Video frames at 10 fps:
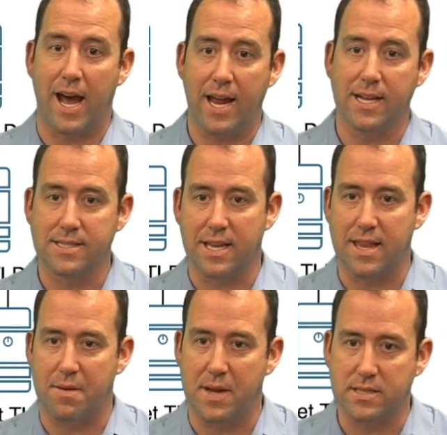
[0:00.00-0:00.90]
I can send
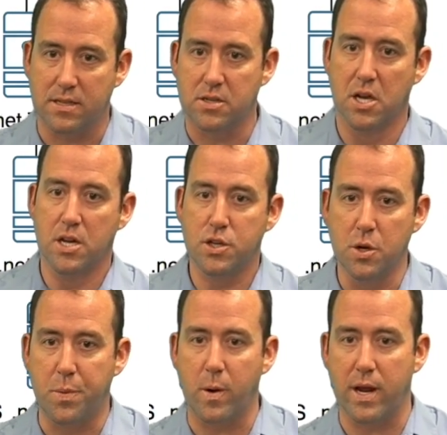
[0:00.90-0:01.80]
that message
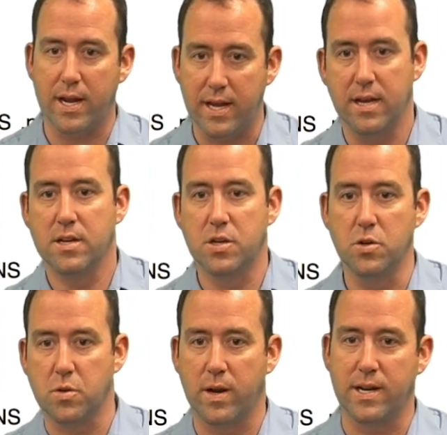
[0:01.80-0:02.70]
to port 80
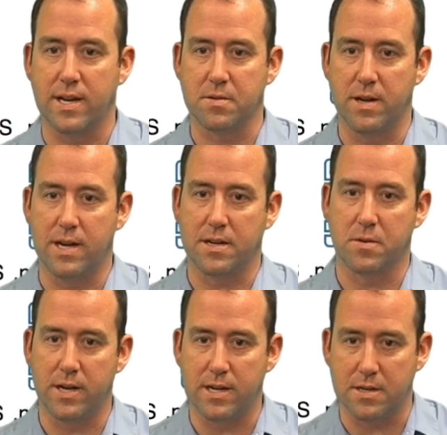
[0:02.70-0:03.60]
to
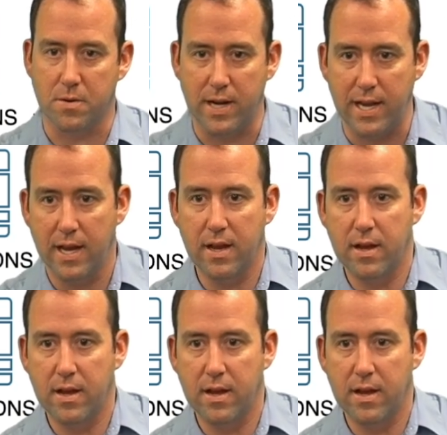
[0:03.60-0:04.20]
20.20.20.20